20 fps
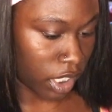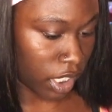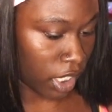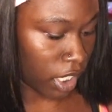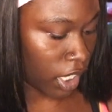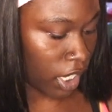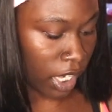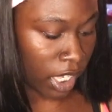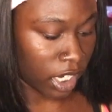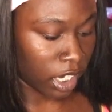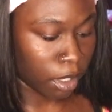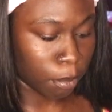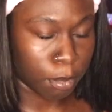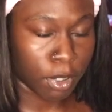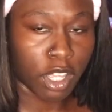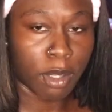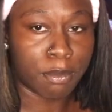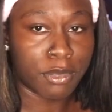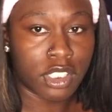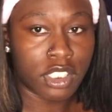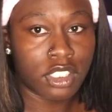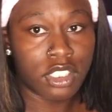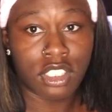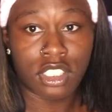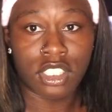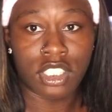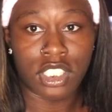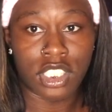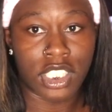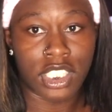It ain't lip balm.
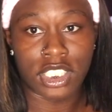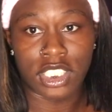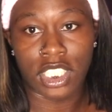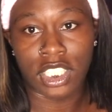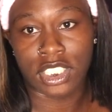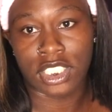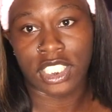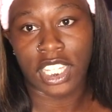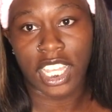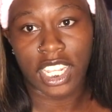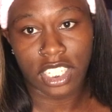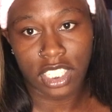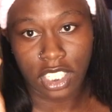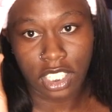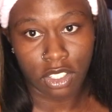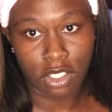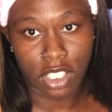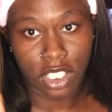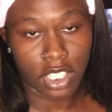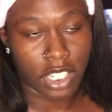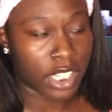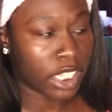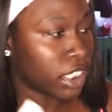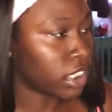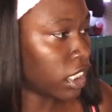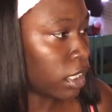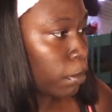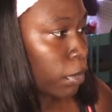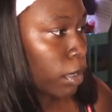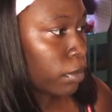This it's not. It don't look like
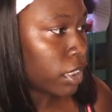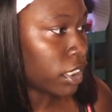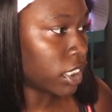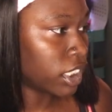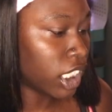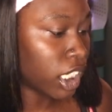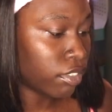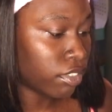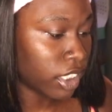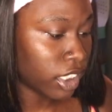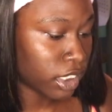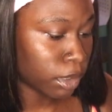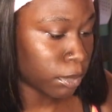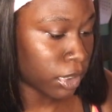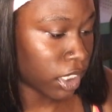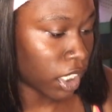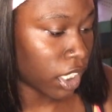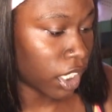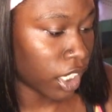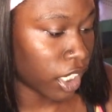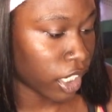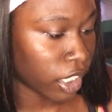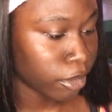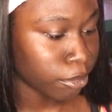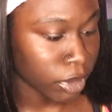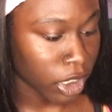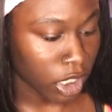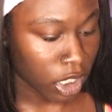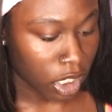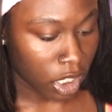it's lip balm. This is definitely some skincare.
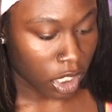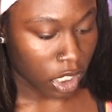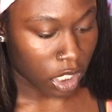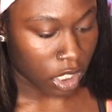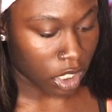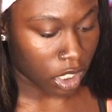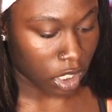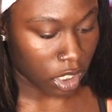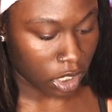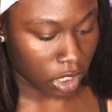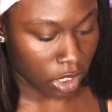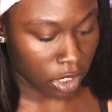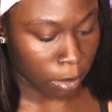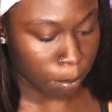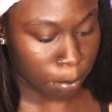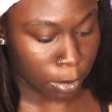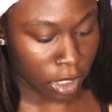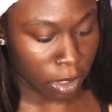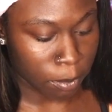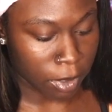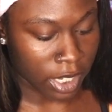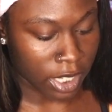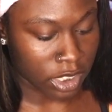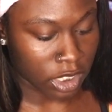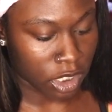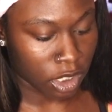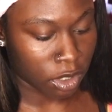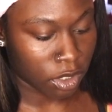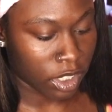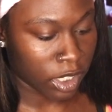lip balm got
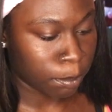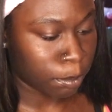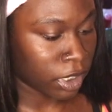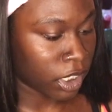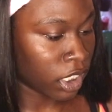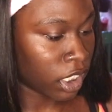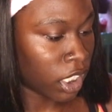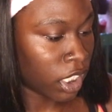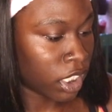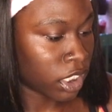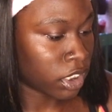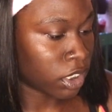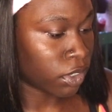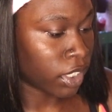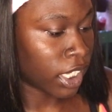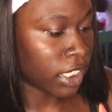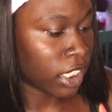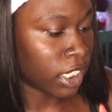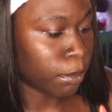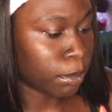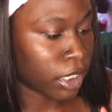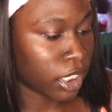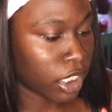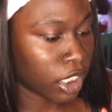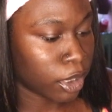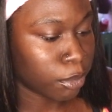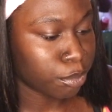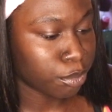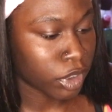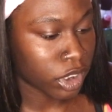the little lip thingy. This don't got the lip
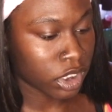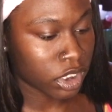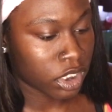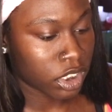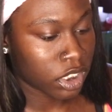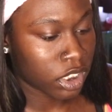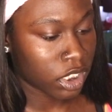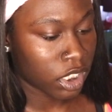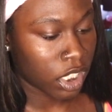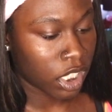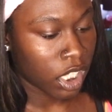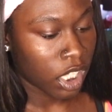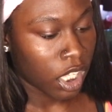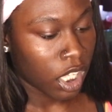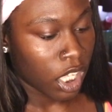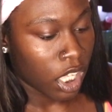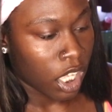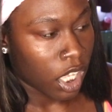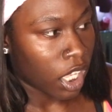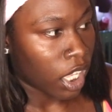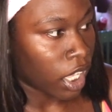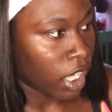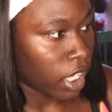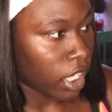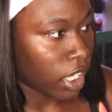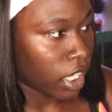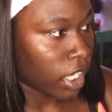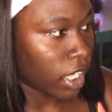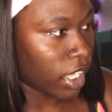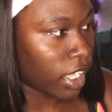thingy.
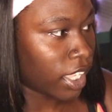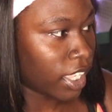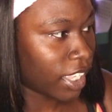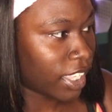Uh,